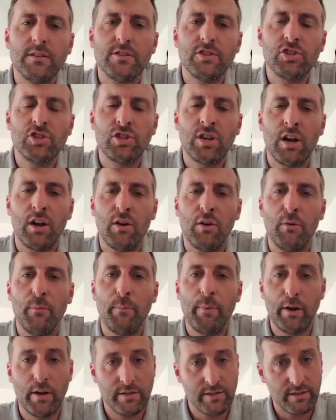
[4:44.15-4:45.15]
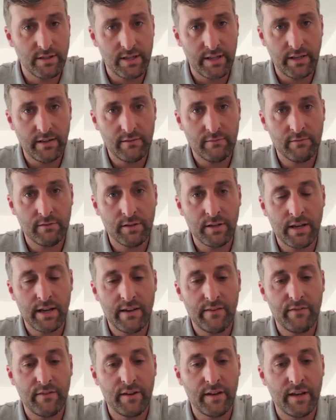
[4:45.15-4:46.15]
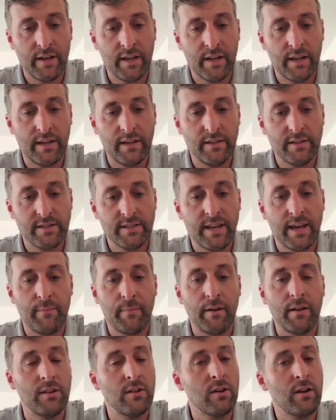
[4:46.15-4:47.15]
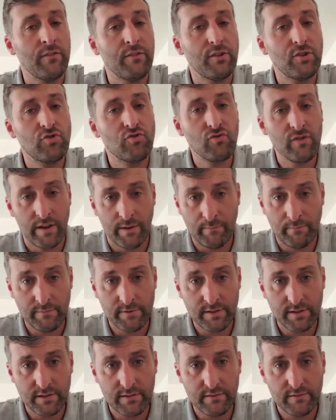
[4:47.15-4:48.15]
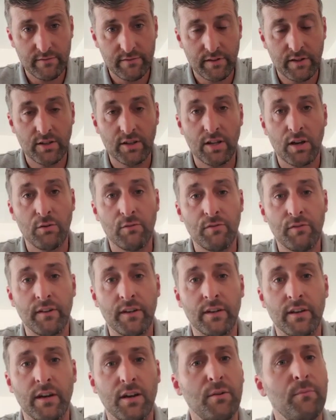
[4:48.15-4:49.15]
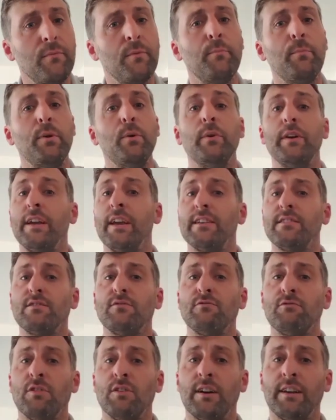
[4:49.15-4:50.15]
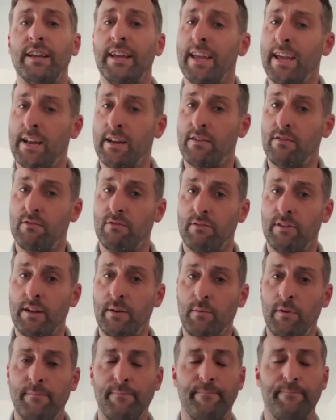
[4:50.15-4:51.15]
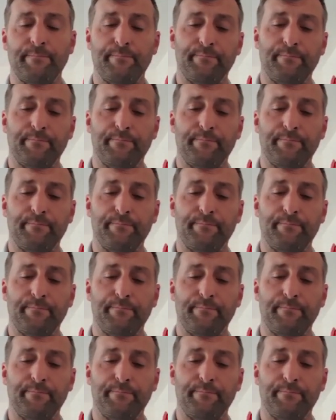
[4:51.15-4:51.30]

so personally, I'm going to have a stab at Life of Dreams for Godolphin and hope that Buick gets the ride again on that one.